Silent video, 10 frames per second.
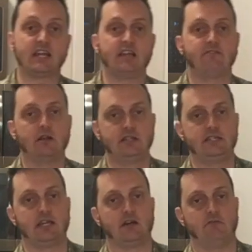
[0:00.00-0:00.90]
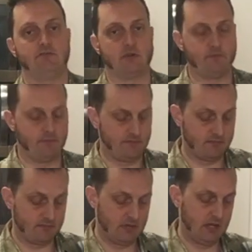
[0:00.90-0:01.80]
It's kind of hard to see from
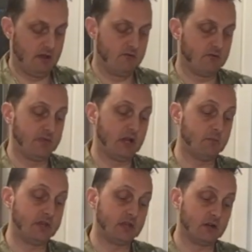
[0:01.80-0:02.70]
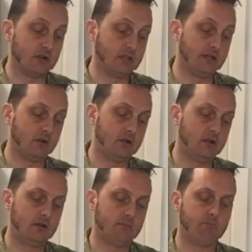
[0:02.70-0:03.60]
there, but
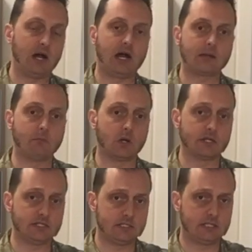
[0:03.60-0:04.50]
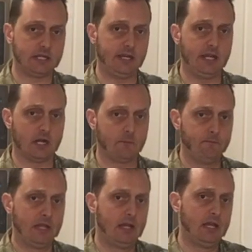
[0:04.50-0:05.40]
there are little pock marks
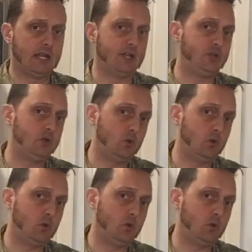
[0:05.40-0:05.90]
in here.